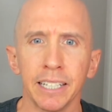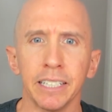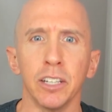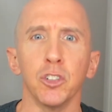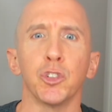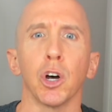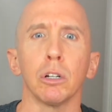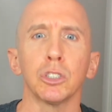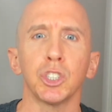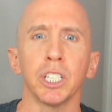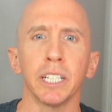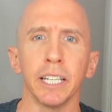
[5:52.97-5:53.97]

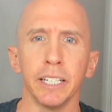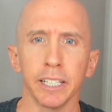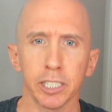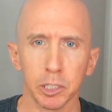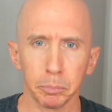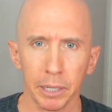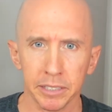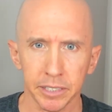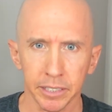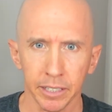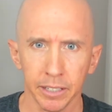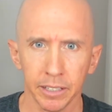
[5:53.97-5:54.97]
indulging in
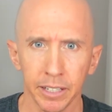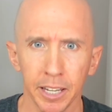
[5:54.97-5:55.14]
expressing it.